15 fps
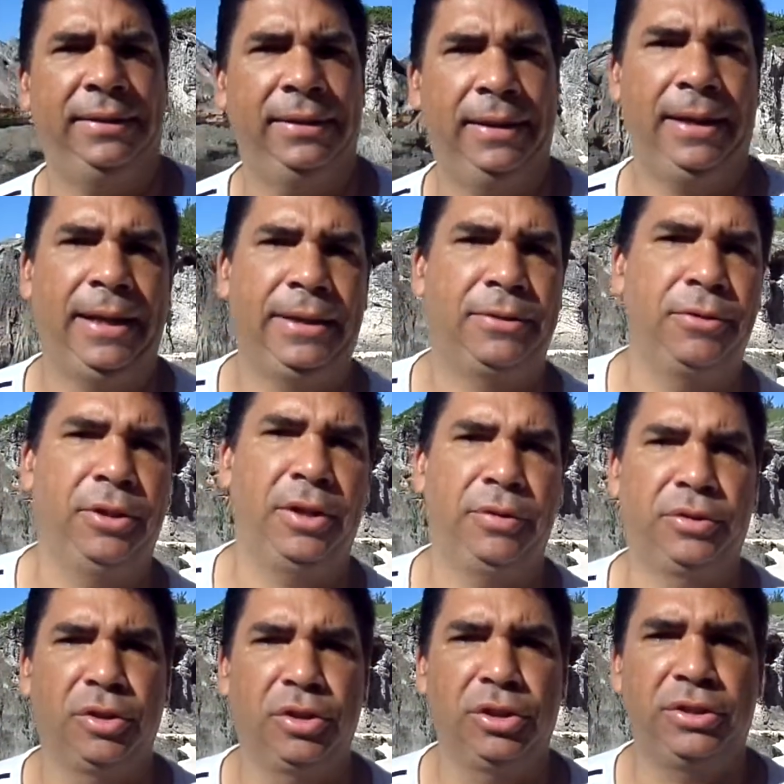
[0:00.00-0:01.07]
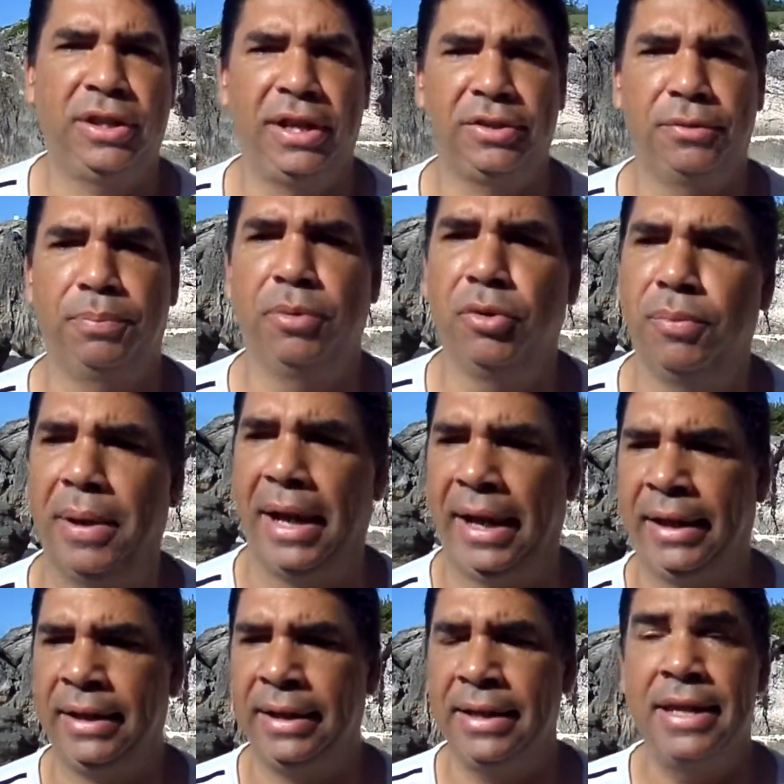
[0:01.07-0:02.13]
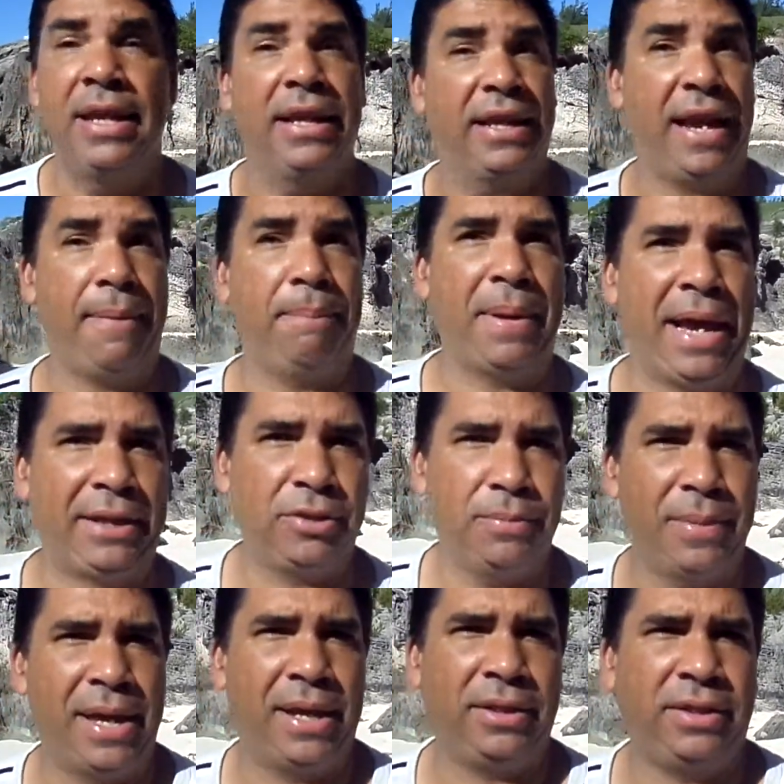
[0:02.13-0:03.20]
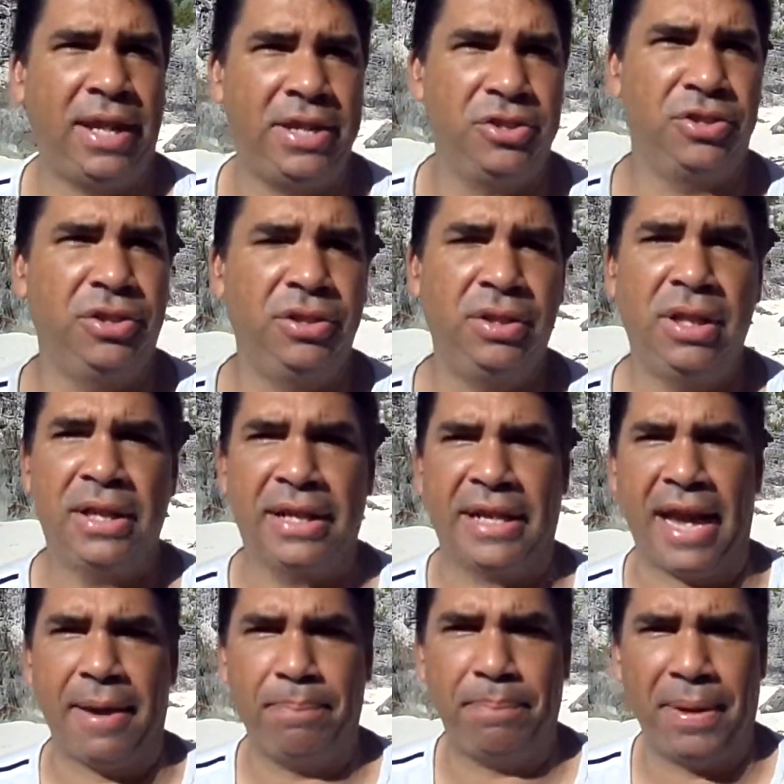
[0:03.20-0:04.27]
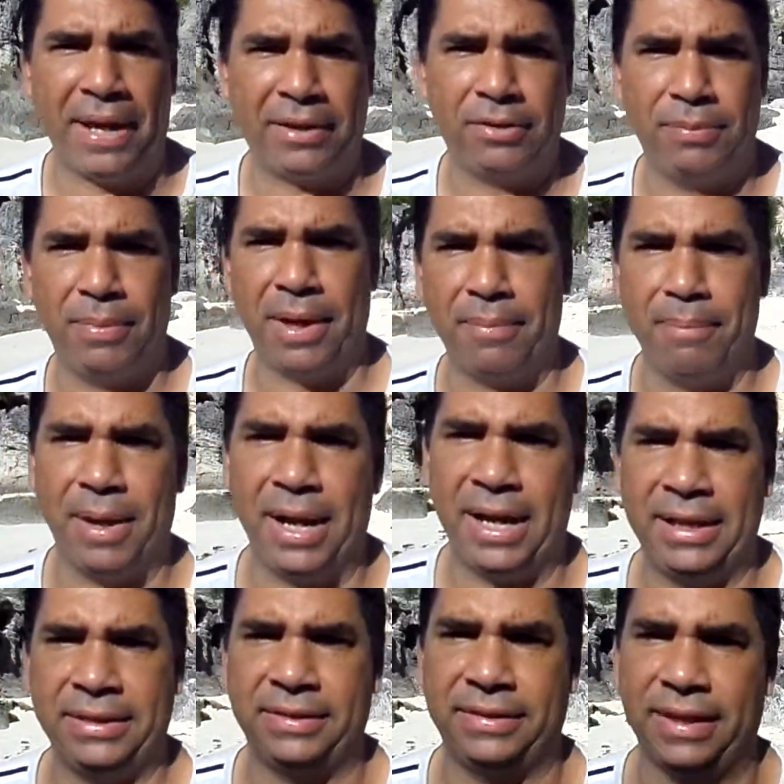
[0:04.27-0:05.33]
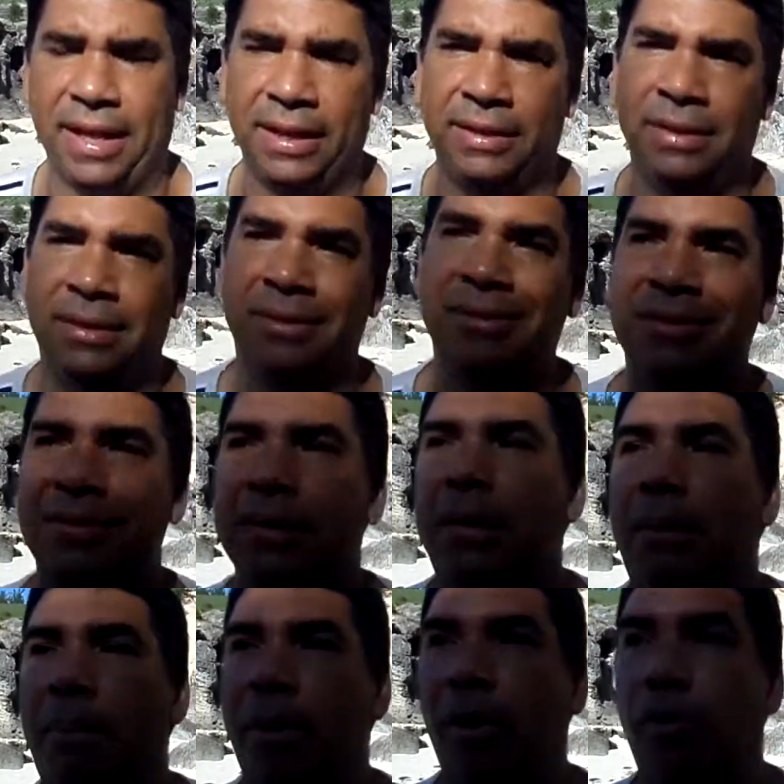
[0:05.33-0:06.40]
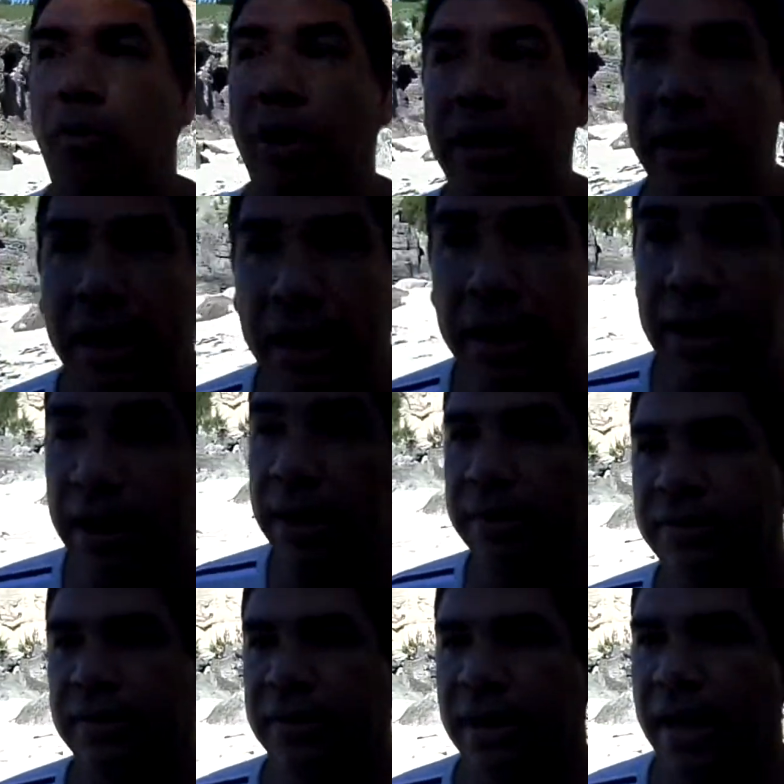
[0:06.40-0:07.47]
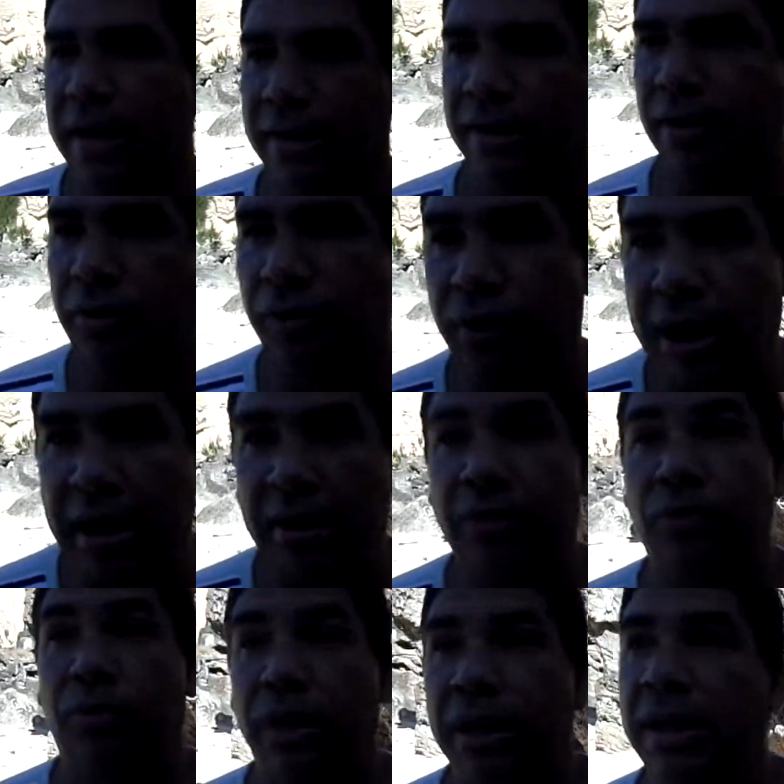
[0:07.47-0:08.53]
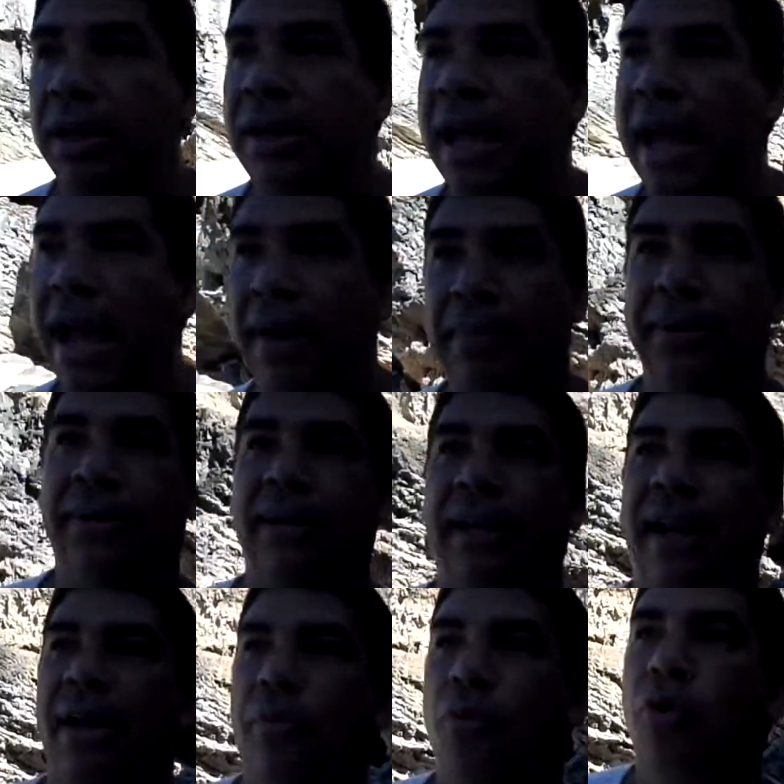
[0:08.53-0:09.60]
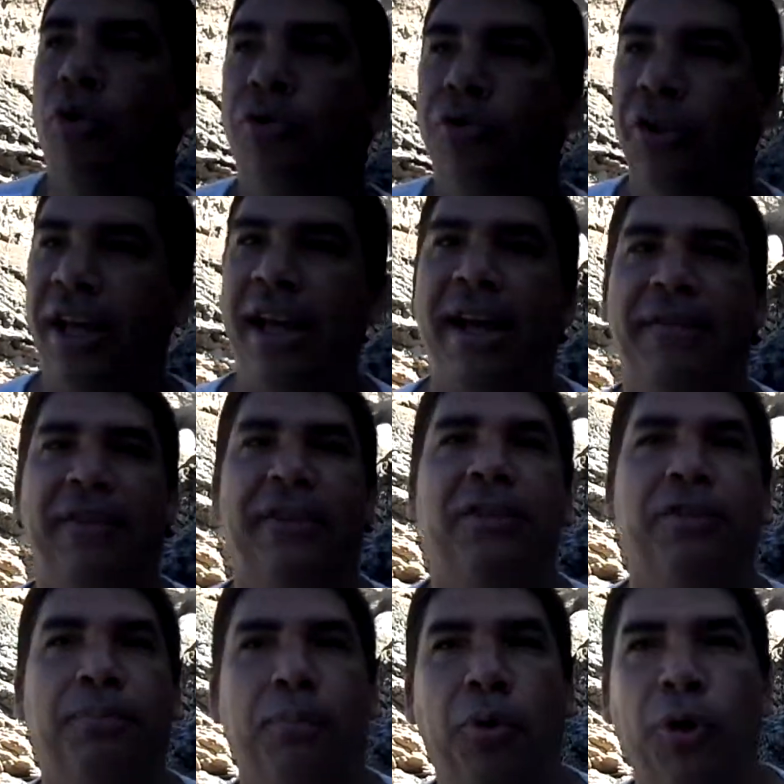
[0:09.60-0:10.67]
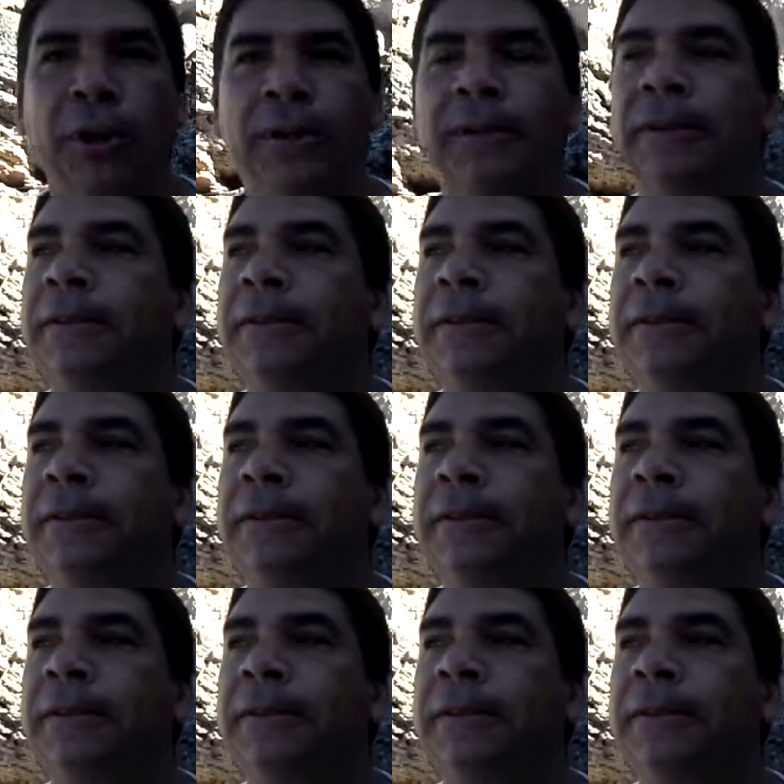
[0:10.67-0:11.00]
I thought it was a good time to pull back, get back to meditation, get back to my mindset. Reading is not the greatest reading habit that I want to have at this point.